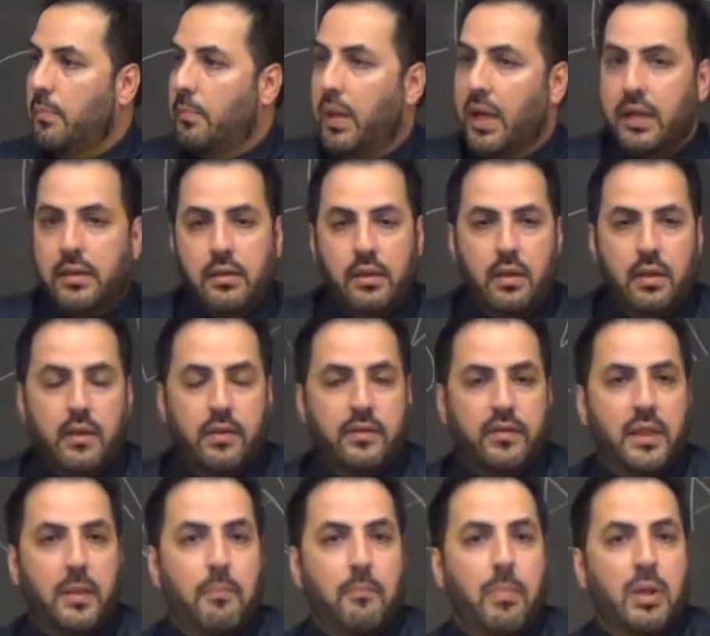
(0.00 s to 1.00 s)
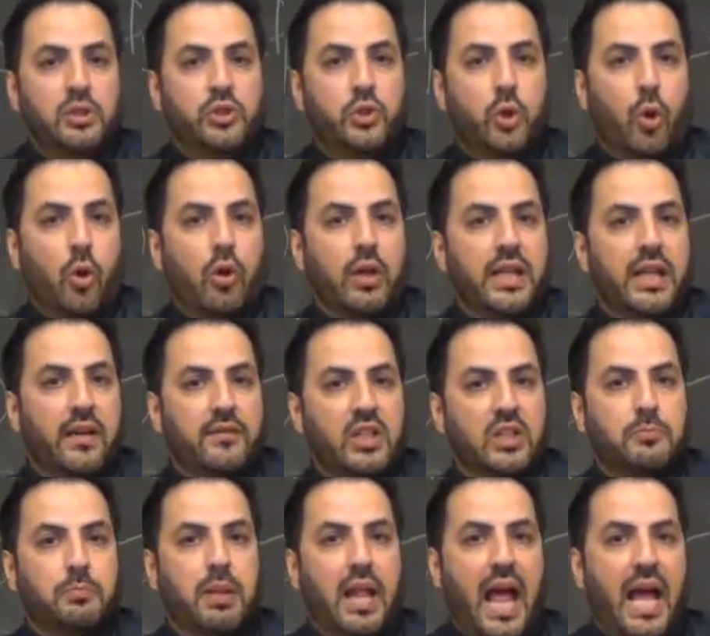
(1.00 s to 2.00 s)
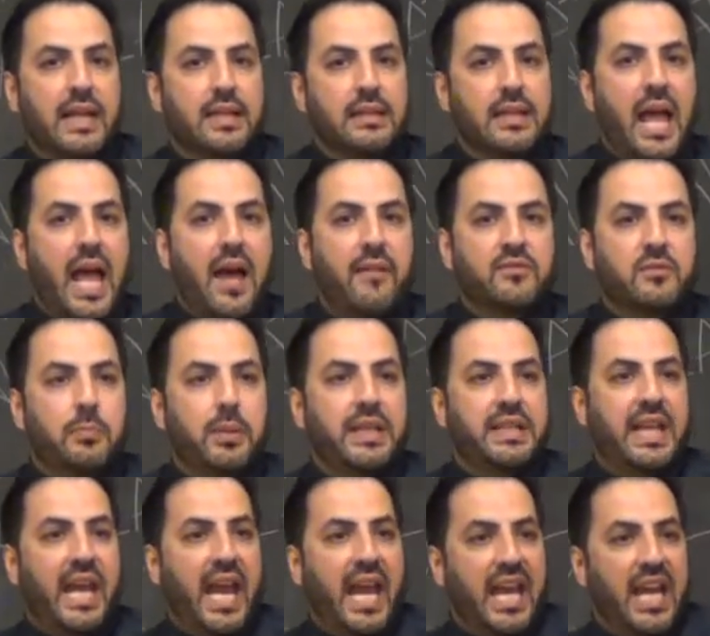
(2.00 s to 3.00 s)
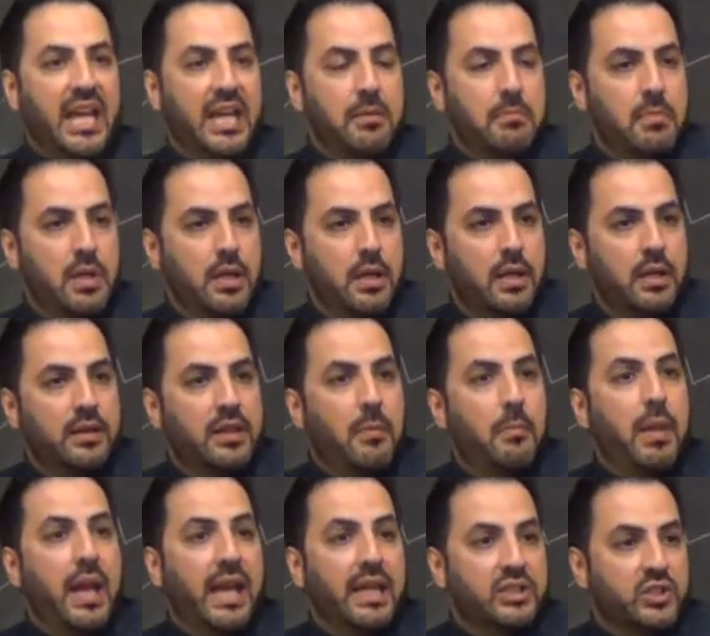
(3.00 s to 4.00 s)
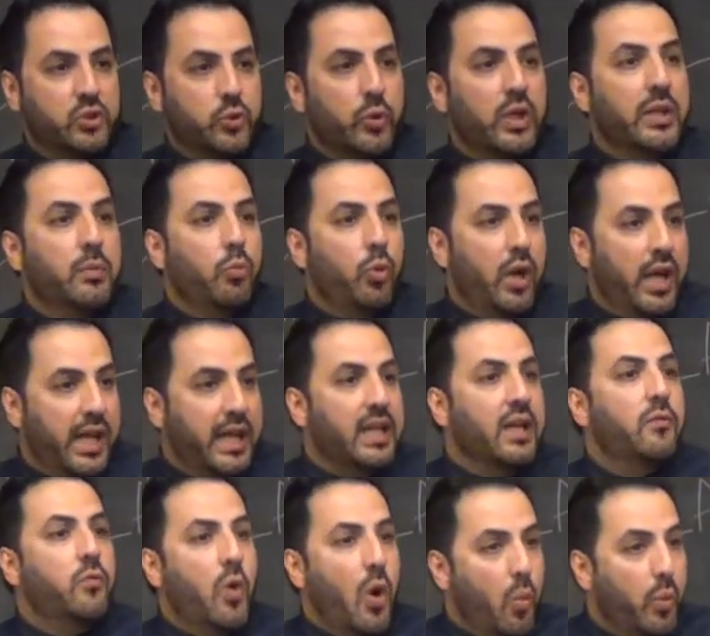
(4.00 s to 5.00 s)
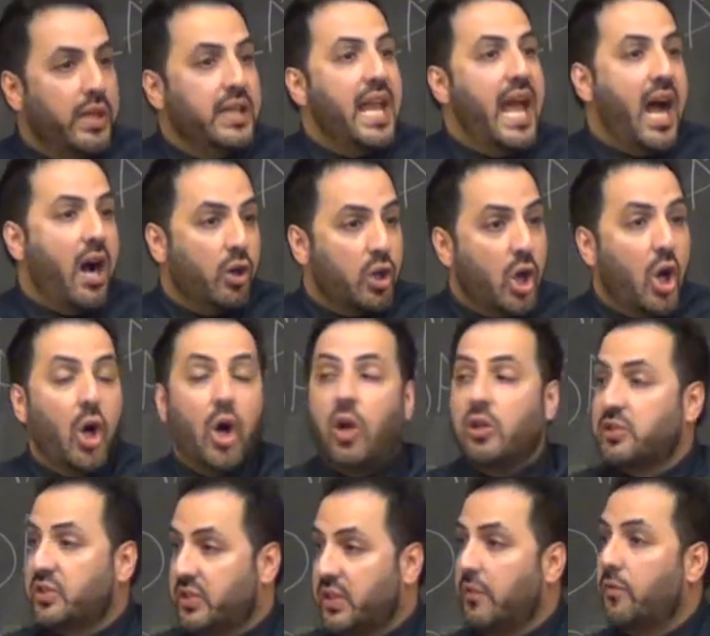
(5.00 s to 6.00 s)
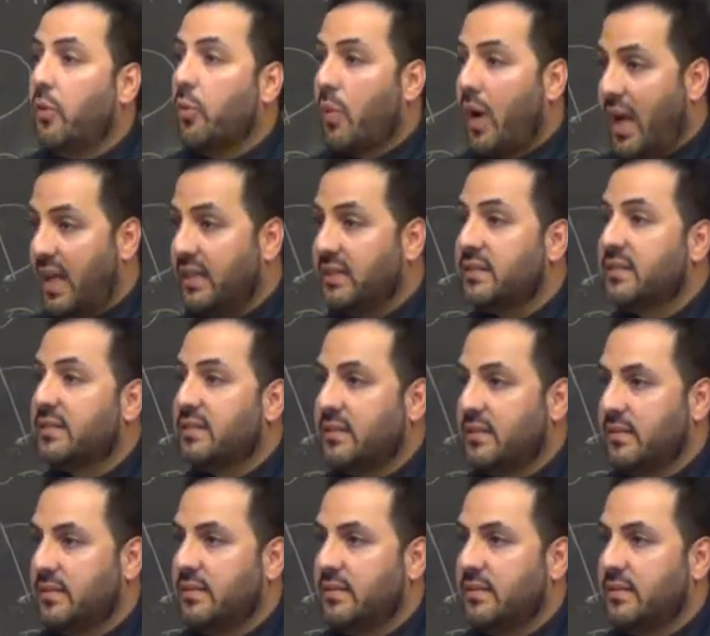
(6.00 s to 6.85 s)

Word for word: But the majority of this black left became the mainstream wing of what we now call civil rights.